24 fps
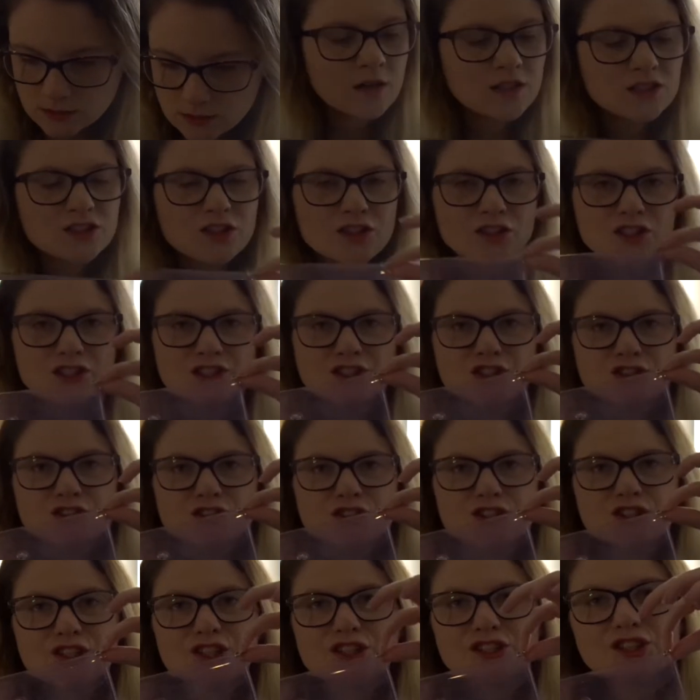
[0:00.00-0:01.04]
And it's got this little
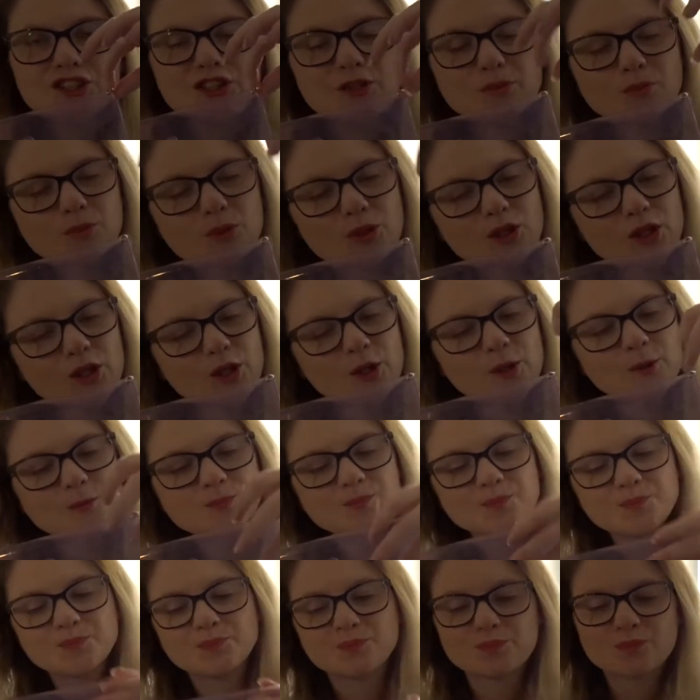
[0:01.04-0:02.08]
thing so you can put like a
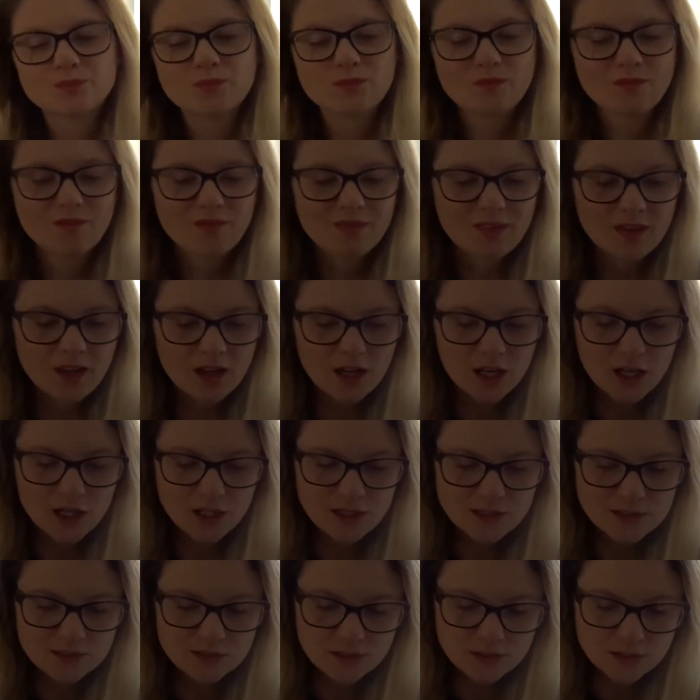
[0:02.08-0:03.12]

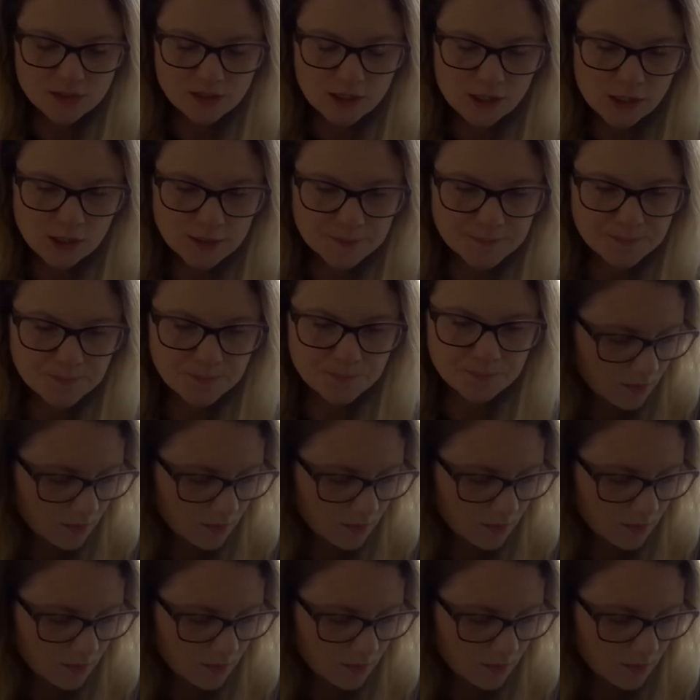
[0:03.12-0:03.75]
handle on it.